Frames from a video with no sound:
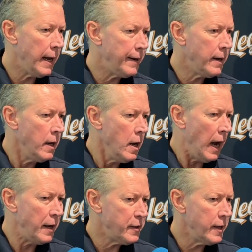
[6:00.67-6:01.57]
and
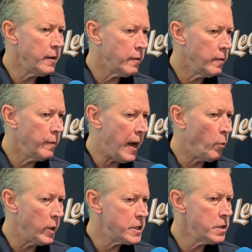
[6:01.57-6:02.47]
I think
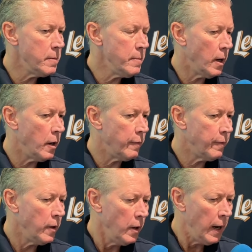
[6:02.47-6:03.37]
that wisdom
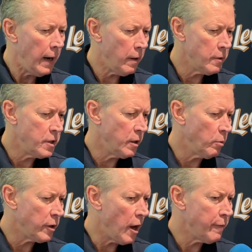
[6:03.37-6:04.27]
of how to deal
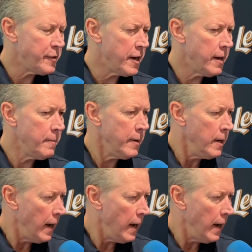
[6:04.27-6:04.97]
with off time,